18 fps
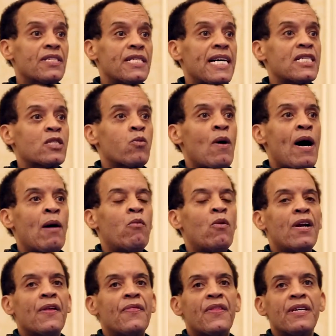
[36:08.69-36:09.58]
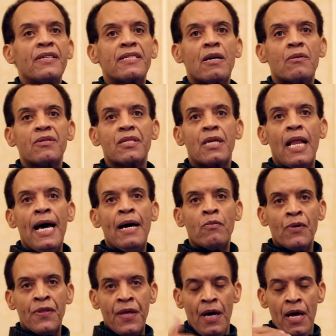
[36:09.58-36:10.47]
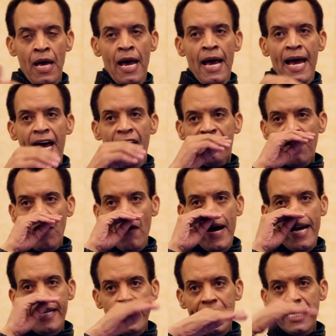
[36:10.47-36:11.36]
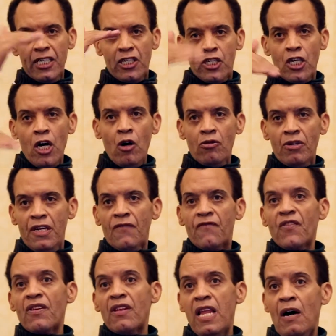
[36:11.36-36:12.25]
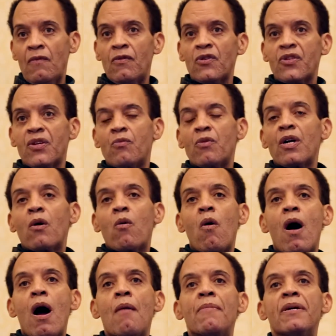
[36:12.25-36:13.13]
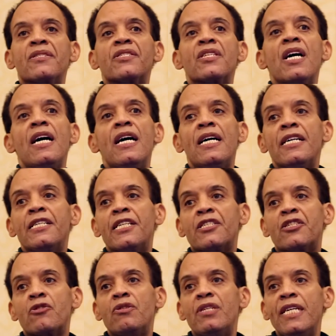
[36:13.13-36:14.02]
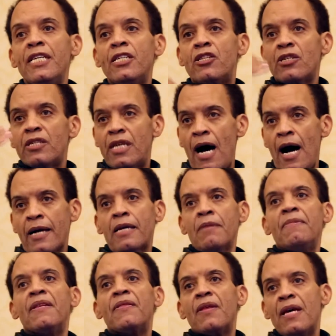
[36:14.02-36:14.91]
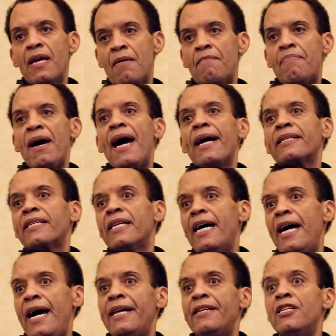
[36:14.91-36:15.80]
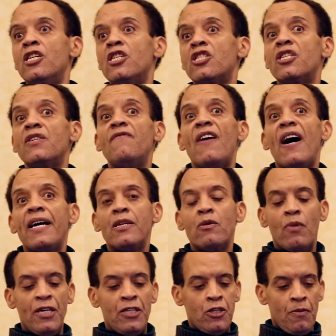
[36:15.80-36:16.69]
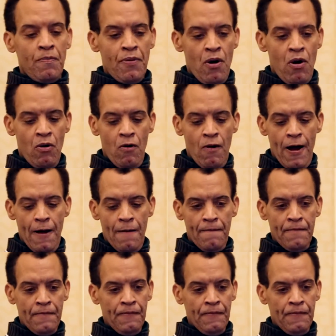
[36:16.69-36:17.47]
That's why one of the things I was glad with the FOA that it showed different levels and requirements that you need to document the impact and to evaluate your program.